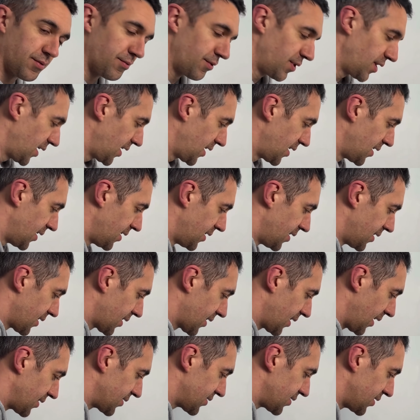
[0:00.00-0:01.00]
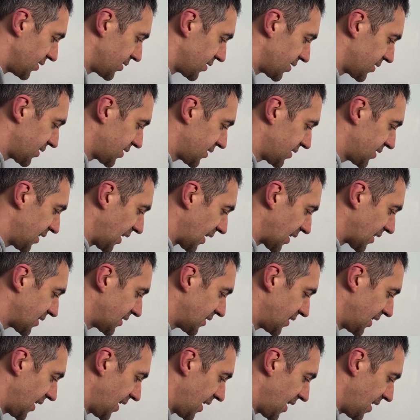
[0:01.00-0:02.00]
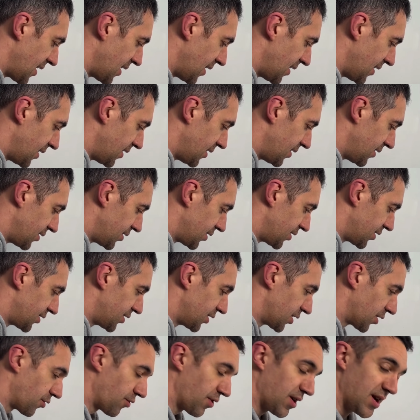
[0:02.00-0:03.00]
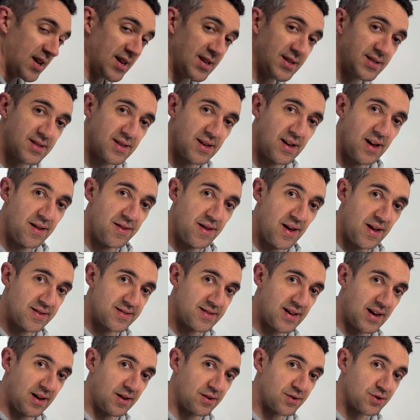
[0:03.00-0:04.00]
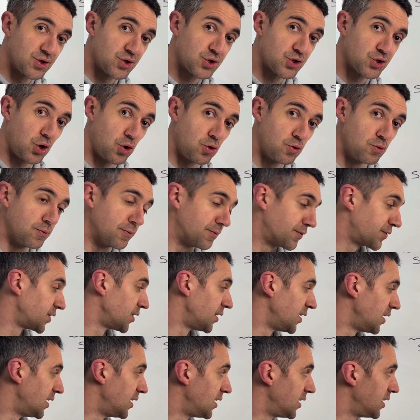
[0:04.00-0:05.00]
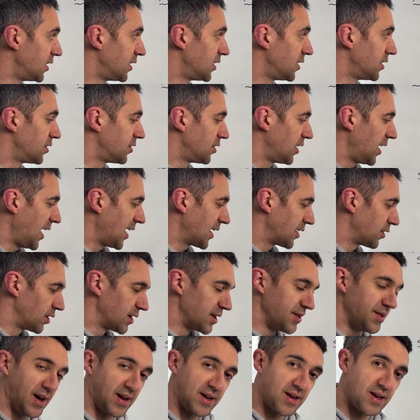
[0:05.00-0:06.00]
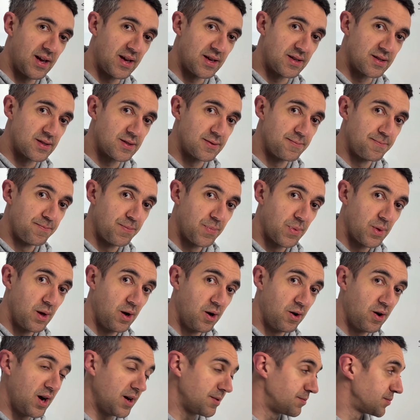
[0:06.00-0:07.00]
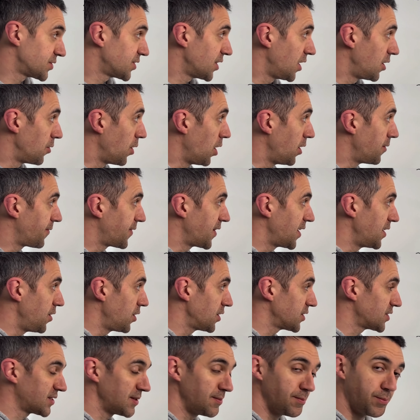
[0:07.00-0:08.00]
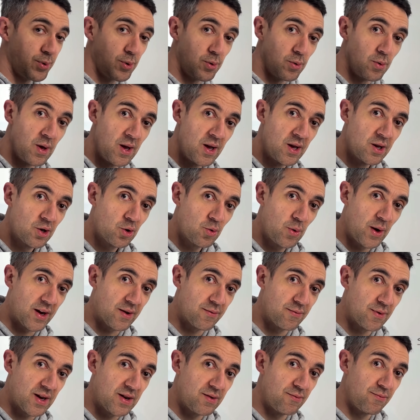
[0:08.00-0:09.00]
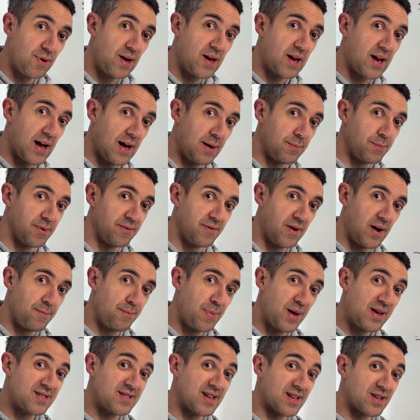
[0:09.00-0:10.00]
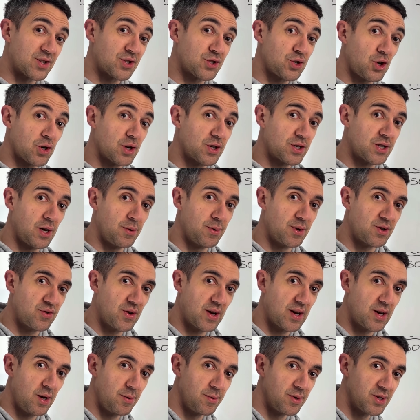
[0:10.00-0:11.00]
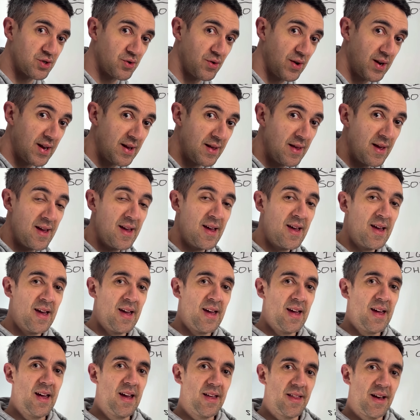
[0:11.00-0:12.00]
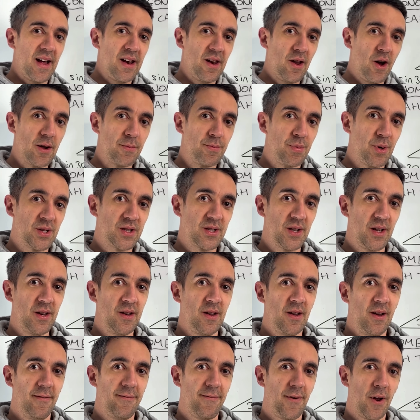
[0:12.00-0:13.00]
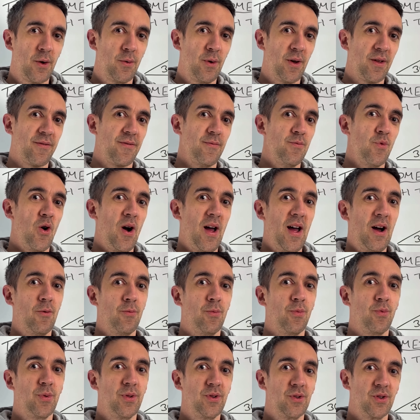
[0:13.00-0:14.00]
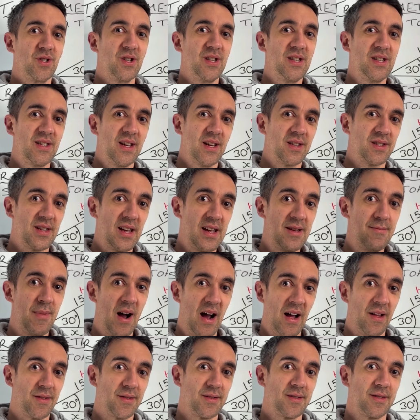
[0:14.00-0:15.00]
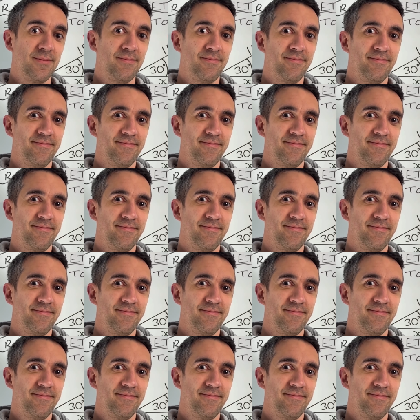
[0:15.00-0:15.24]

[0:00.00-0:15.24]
3 gets us 60 degrees. And there's our solved angle in that case. All right, so hopefully a nice, simple, quick recap of our basic SOHCAHTOA trigonometry. Hit that like button and follow us for more help with your GCSE Maths.